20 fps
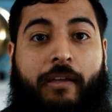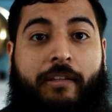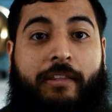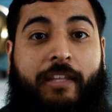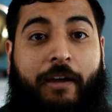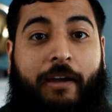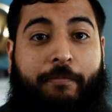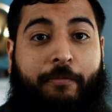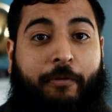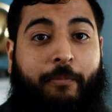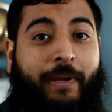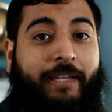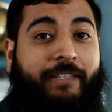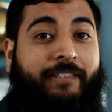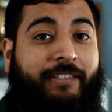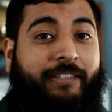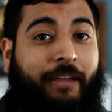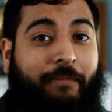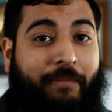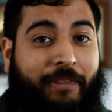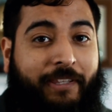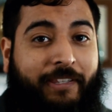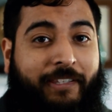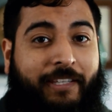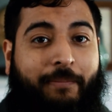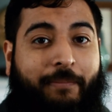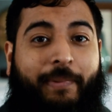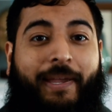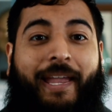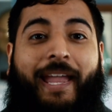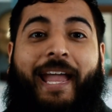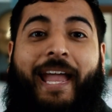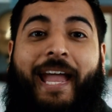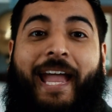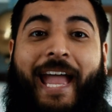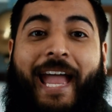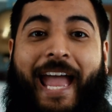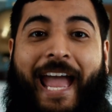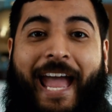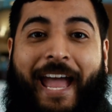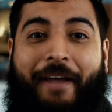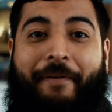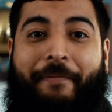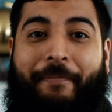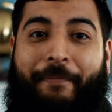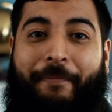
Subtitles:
Now for my 7th tip, have